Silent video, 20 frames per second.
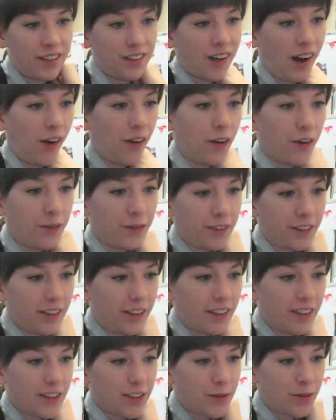now hopefully
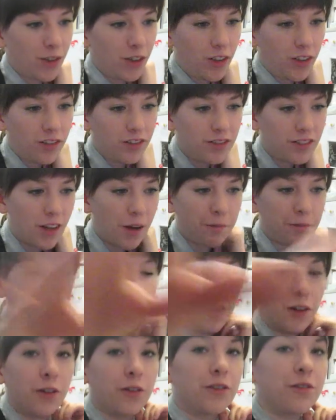this will
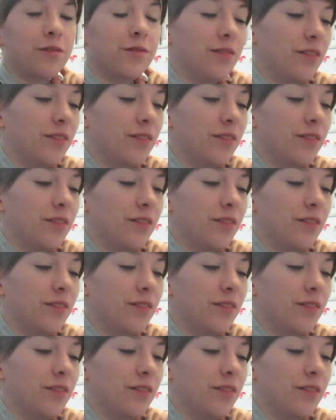upload.